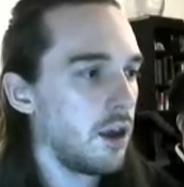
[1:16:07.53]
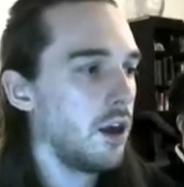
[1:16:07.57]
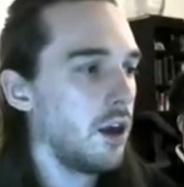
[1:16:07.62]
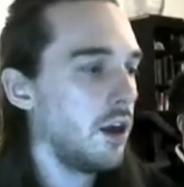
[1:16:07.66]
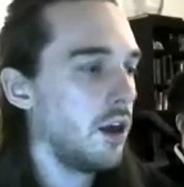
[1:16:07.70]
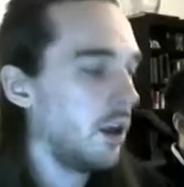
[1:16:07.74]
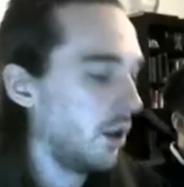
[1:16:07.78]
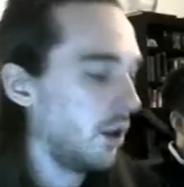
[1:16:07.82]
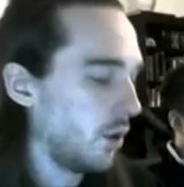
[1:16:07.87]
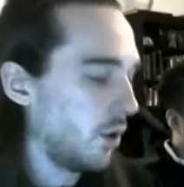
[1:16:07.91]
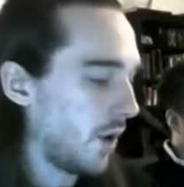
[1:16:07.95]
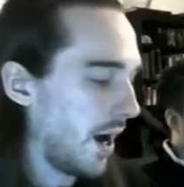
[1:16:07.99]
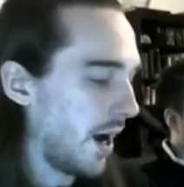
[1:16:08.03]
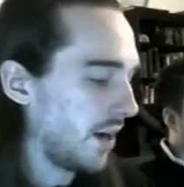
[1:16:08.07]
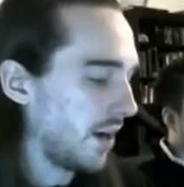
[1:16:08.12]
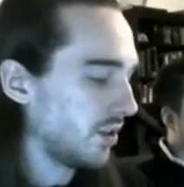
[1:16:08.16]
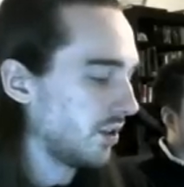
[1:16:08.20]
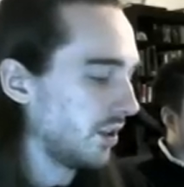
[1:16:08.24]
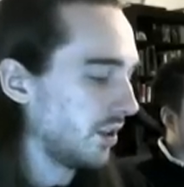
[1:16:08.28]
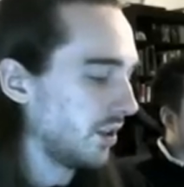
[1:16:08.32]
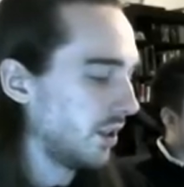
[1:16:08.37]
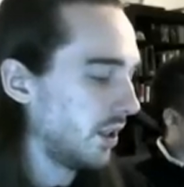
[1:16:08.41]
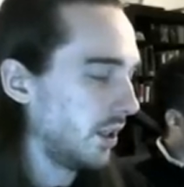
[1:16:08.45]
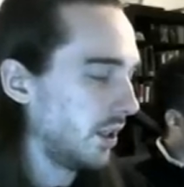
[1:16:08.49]
you're
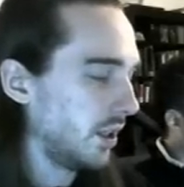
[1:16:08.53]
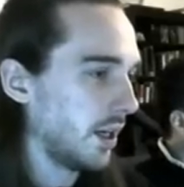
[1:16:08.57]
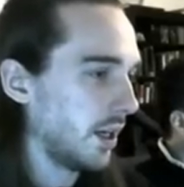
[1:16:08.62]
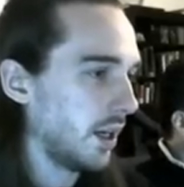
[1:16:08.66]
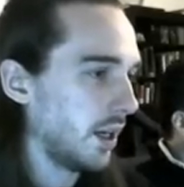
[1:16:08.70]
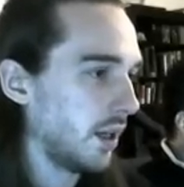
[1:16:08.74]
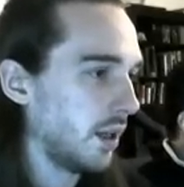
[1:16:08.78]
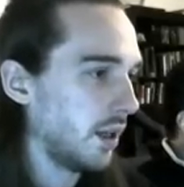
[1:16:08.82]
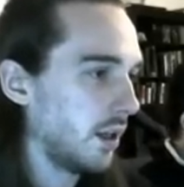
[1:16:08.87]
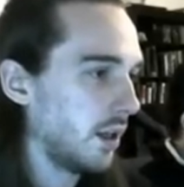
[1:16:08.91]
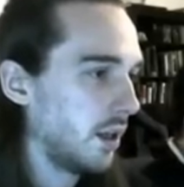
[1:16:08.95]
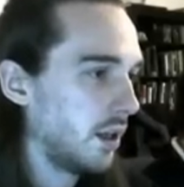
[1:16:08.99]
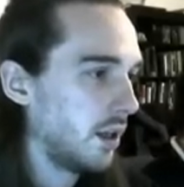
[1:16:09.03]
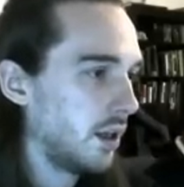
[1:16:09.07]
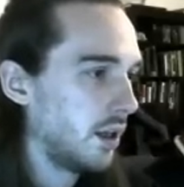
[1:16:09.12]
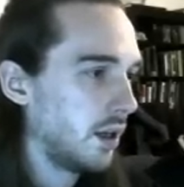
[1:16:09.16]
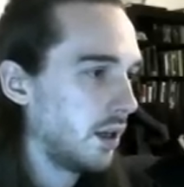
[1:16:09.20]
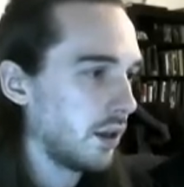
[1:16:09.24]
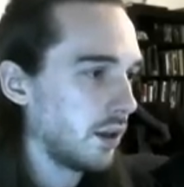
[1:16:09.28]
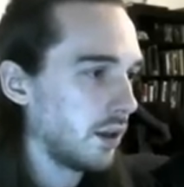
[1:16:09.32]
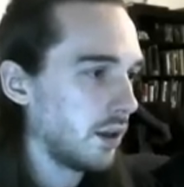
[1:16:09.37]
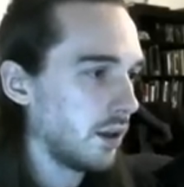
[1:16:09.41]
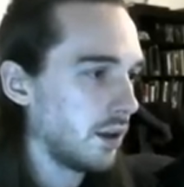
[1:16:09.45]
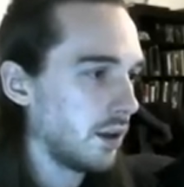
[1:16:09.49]
actually going to get
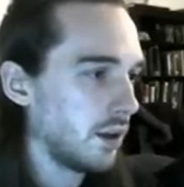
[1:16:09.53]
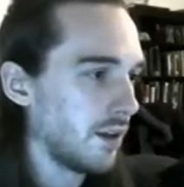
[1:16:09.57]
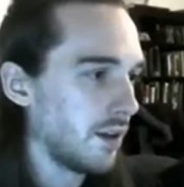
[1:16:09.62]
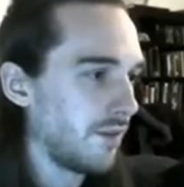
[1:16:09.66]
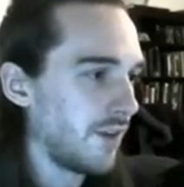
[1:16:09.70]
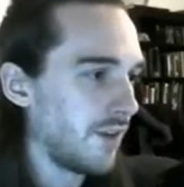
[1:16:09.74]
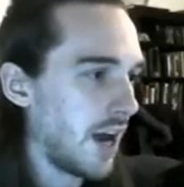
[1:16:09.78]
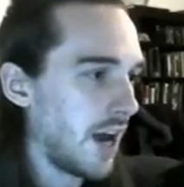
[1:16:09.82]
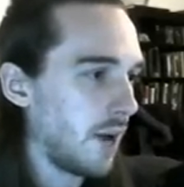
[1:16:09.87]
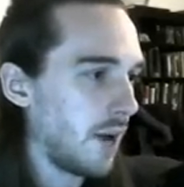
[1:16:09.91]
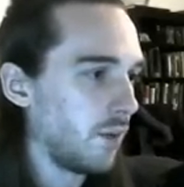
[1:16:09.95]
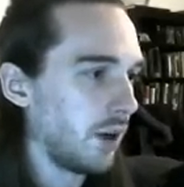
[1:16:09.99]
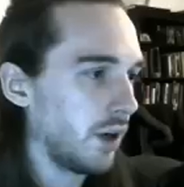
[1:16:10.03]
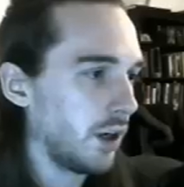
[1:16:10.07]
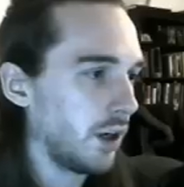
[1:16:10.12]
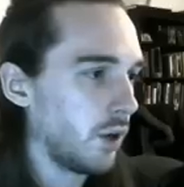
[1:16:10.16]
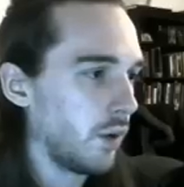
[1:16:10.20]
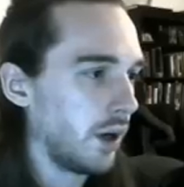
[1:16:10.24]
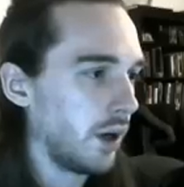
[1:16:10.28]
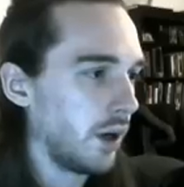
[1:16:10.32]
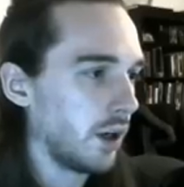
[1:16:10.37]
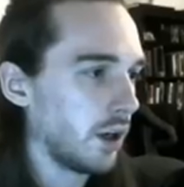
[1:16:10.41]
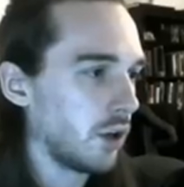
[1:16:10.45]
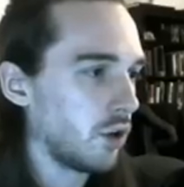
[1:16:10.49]
the fabric
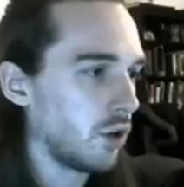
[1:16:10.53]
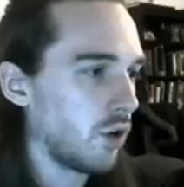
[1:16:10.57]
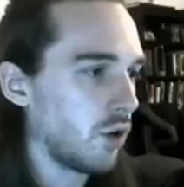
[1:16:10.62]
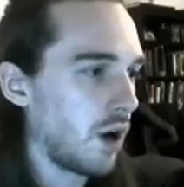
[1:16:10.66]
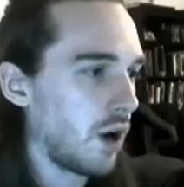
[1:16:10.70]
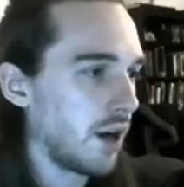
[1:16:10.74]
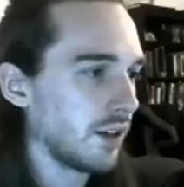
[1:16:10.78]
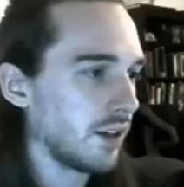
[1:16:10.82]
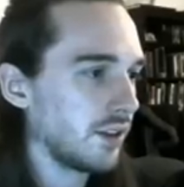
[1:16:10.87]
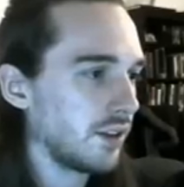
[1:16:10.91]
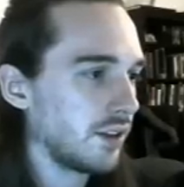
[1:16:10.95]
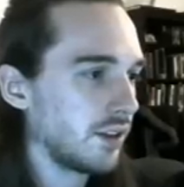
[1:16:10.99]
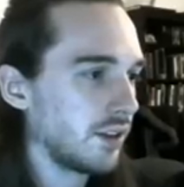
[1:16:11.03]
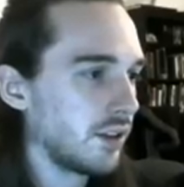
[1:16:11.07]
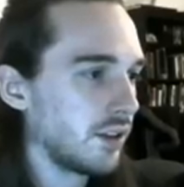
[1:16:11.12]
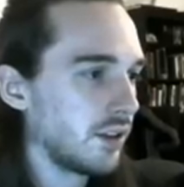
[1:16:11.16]
going across.